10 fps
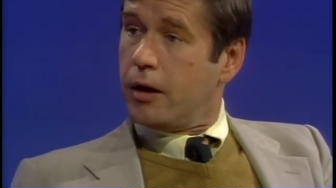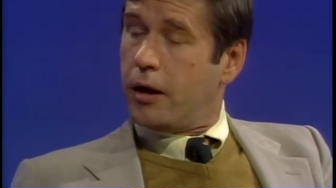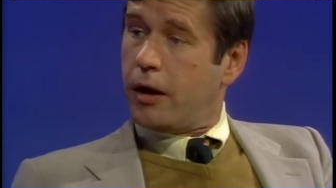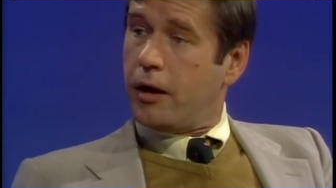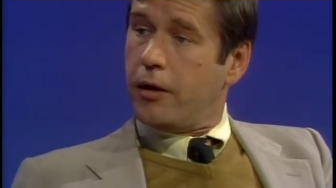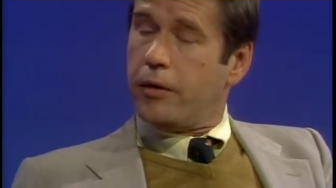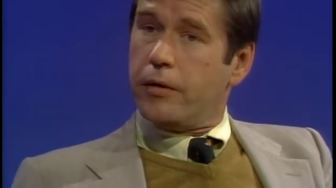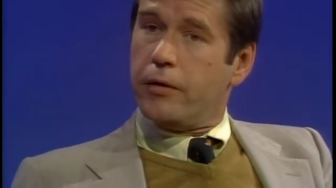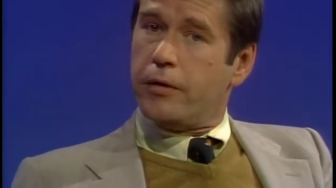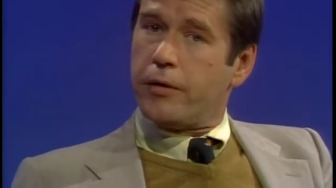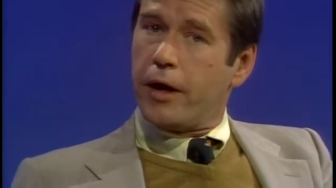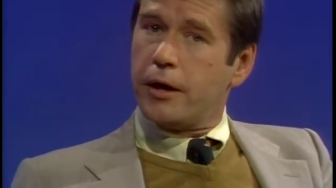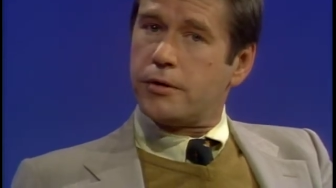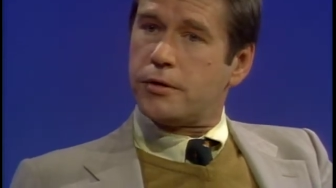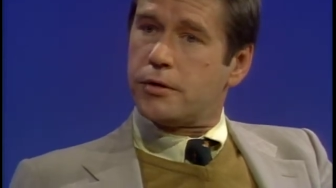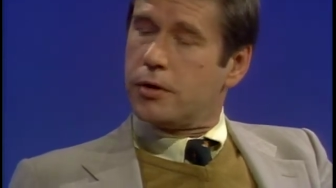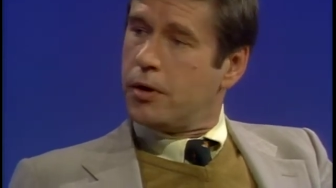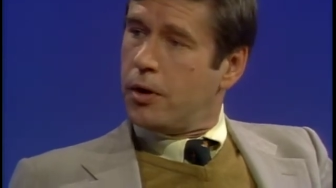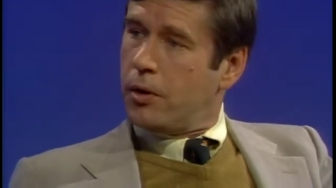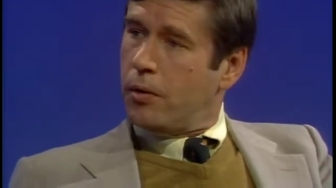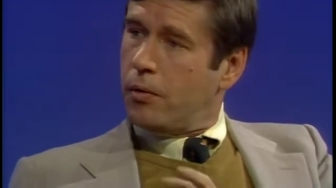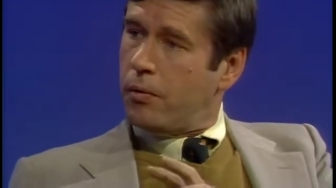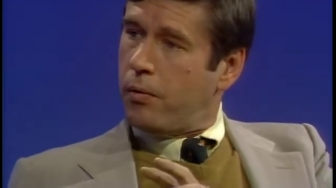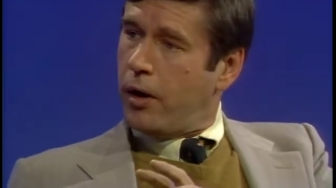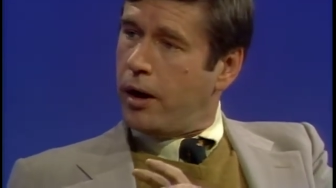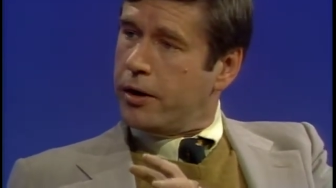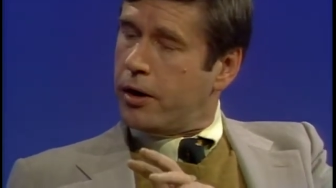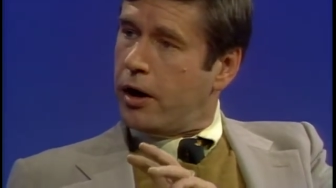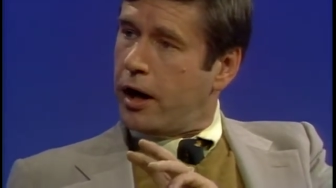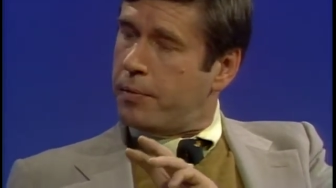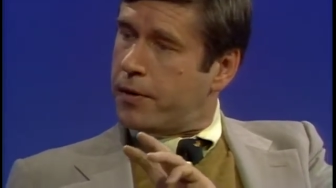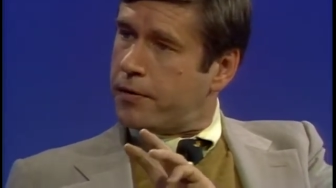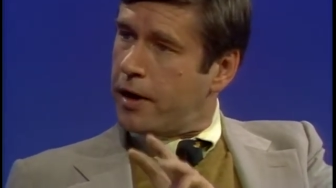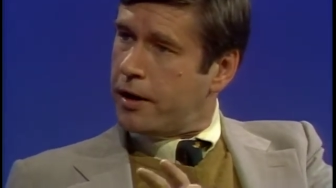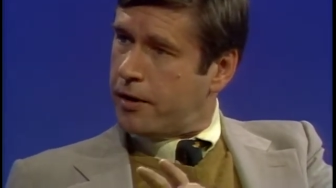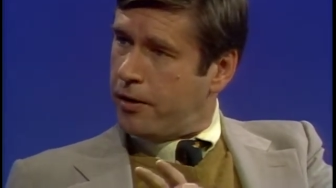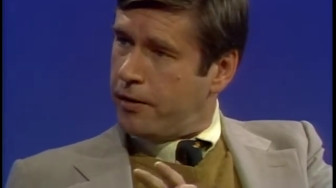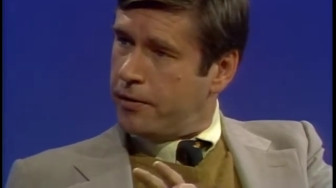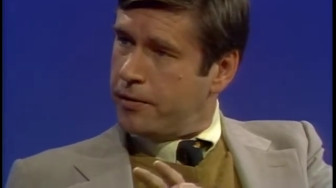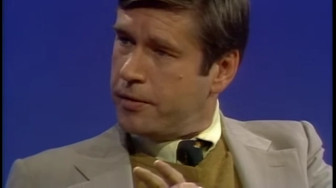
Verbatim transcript: Uh, thus, while your hypothetical